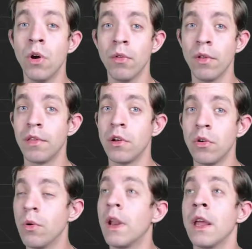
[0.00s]
listen
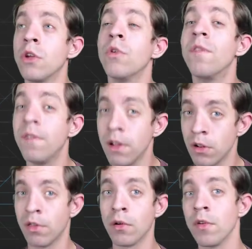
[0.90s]
to and that you feel
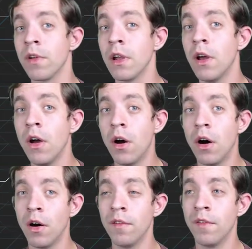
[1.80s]
deserving
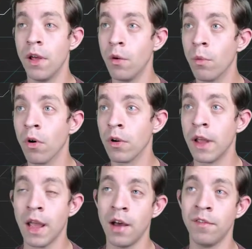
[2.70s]
of an award. They
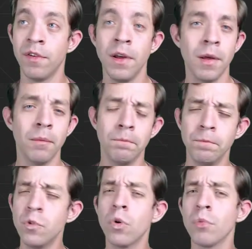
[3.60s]
have
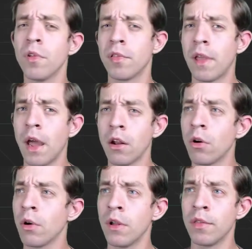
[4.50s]
numerous
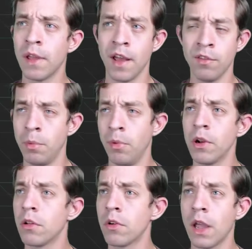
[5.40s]
categories. They have a
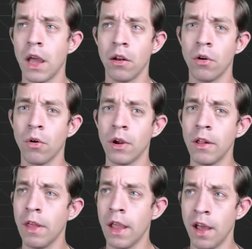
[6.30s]
political category,
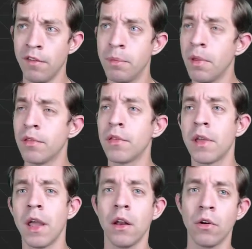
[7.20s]
they have business
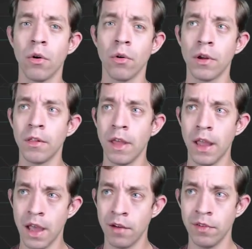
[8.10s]
category, they
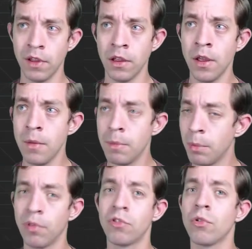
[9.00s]
have a
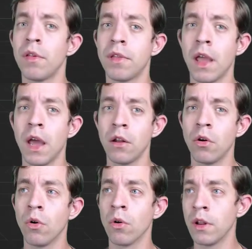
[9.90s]
people's choice
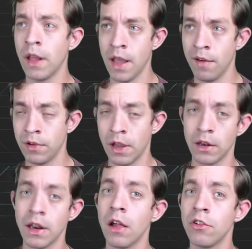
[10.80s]
category, they have a
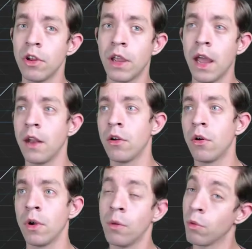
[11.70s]
technology
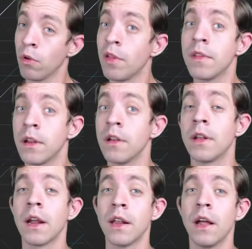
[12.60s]
category. We're listed in the
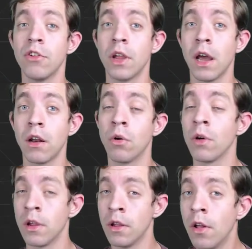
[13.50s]
technology
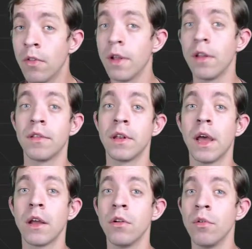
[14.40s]
category, latest in
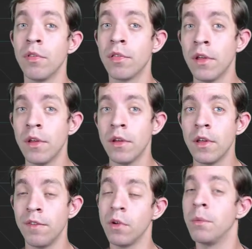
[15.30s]
tech news,
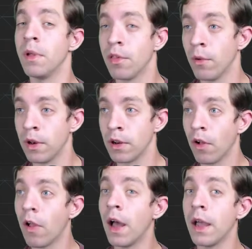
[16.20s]
if you'd be so
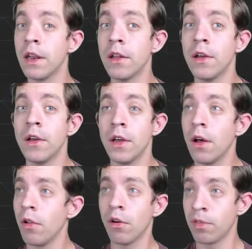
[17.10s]
inclined,
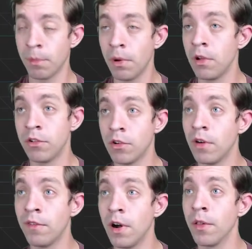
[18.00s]
along with a bunch
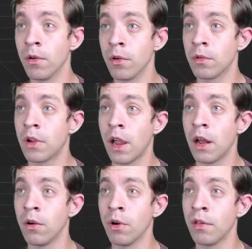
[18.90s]
of other
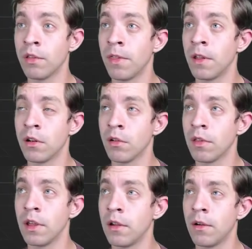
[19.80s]
categories. I think there's
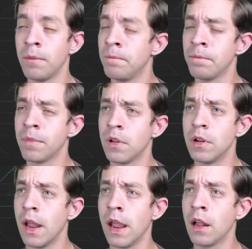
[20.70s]
like
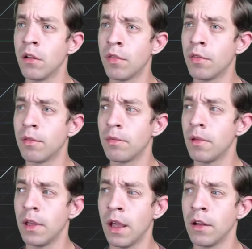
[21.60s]
dance
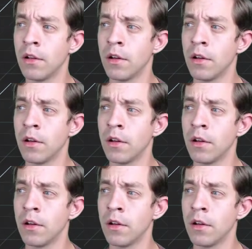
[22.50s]
and